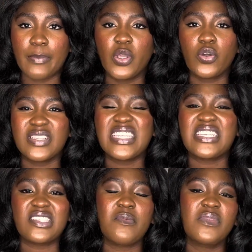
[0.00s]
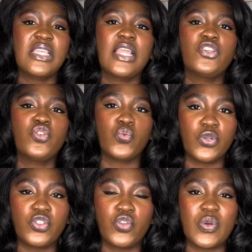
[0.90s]
because it is something that you
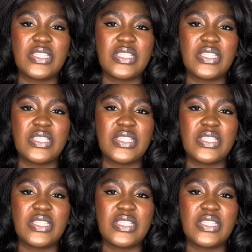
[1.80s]
wish to do.